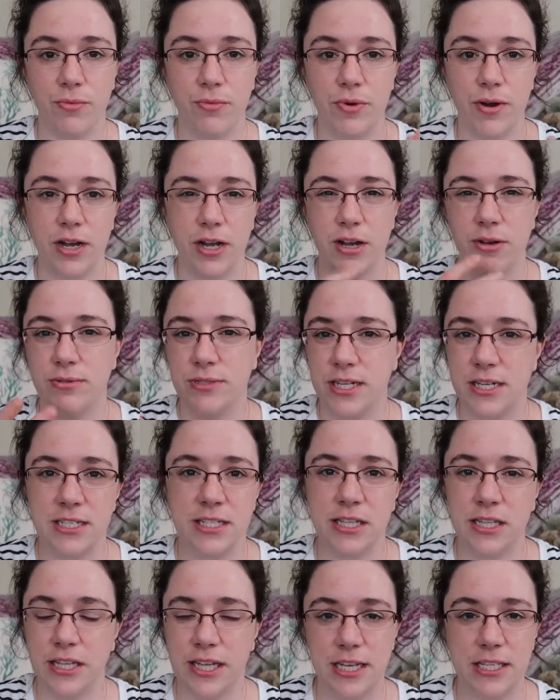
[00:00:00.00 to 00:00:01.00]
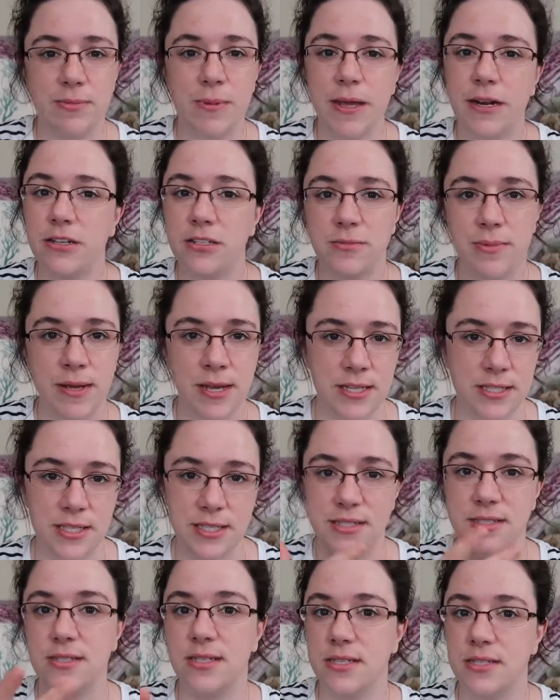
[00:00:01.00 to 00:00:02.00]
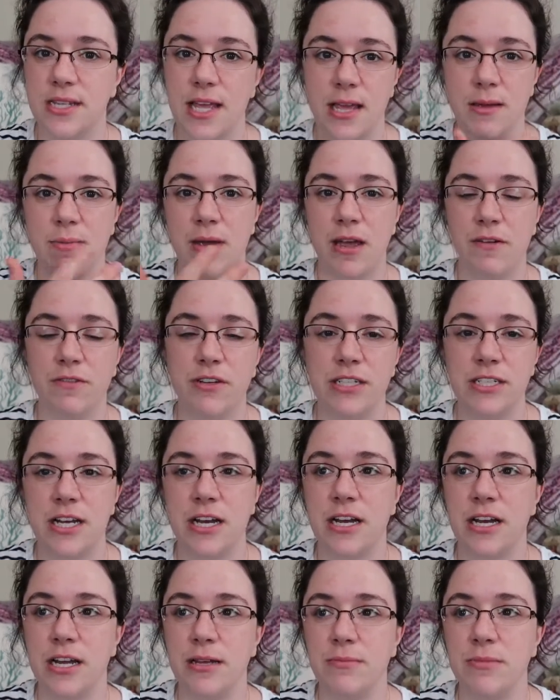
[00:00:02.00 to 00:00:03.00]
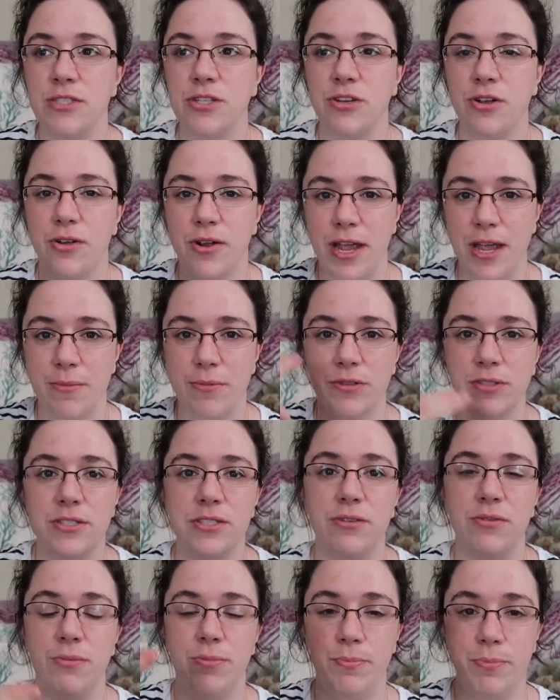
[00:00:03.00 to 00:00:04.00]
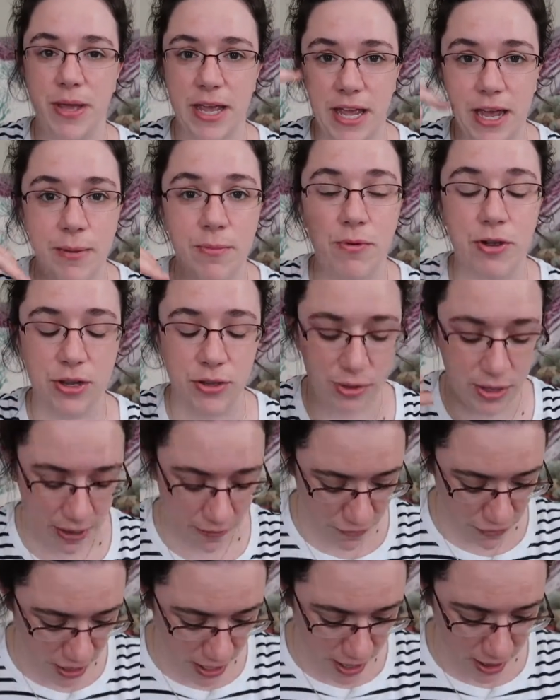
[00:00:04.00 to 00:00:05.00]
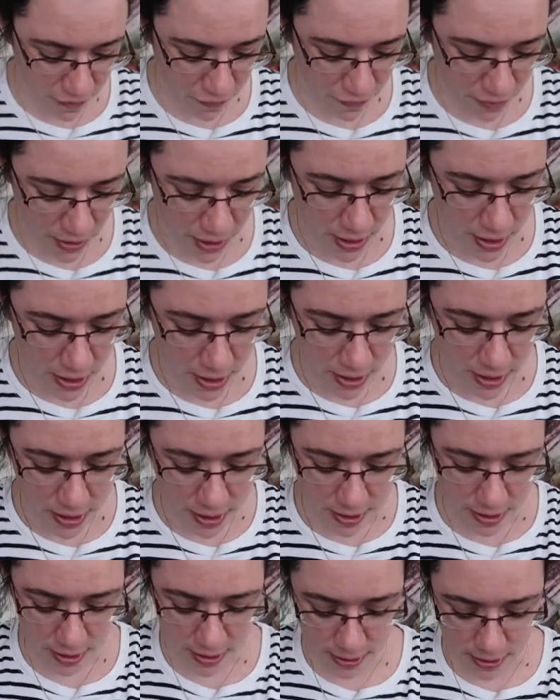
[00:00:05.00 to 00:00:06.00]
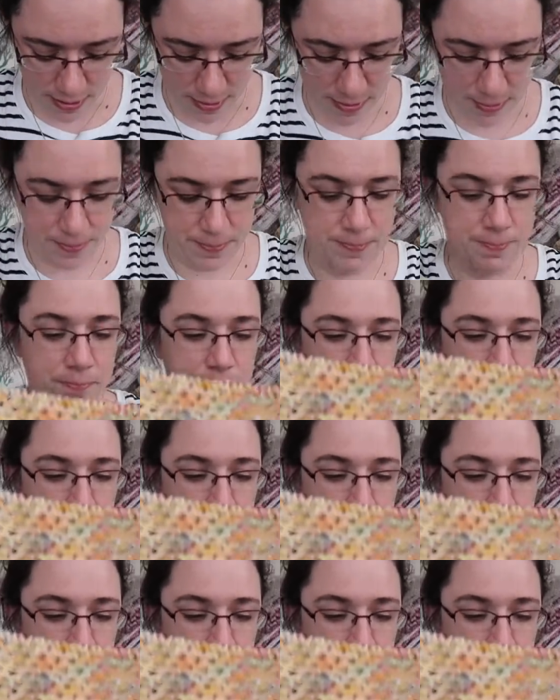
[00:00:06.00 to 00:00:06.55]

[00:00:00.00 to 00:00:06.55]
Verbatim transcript: what goes into the lace panels because it's the same every time, so you're able to pick up where you left off. As